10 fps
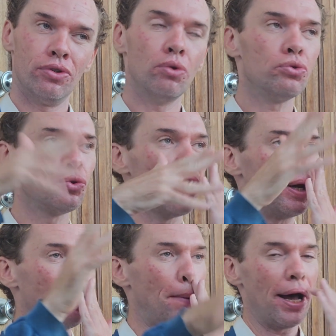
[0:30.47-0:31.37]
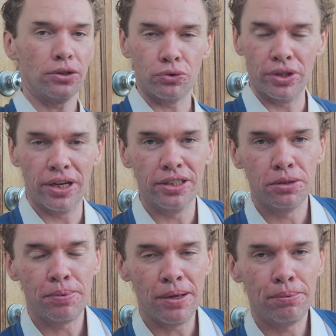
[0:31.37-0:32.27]
Don't try to patronize
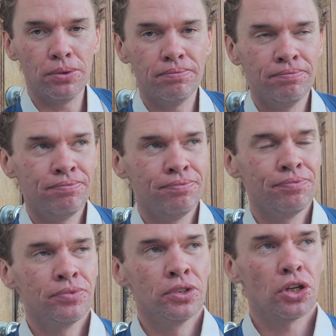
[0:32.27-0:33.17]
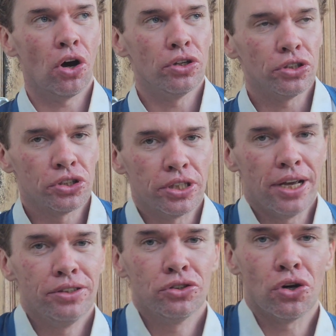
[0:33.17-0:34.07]
people,
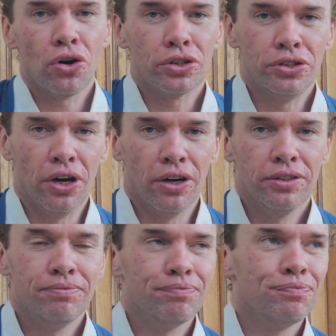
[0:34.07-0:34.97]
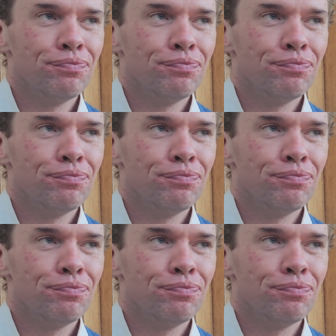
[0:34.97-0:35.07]
condescend, talk down.